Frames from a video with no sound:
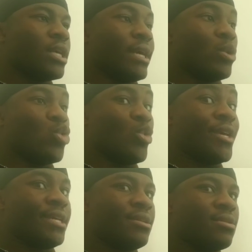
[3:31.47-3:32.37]
like
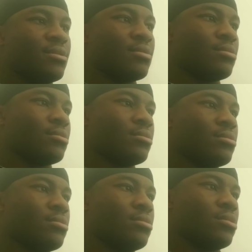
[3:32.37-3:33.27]
weeks
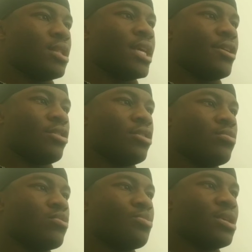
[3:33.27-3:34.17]
later. It
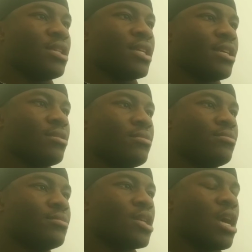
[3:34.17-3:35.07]
won't be like,
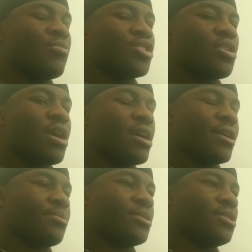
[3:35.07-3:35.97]
I'm gonna
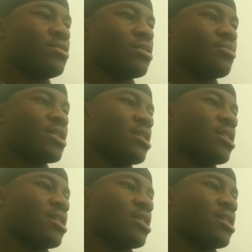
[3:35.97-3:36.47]
try, but you know what I'm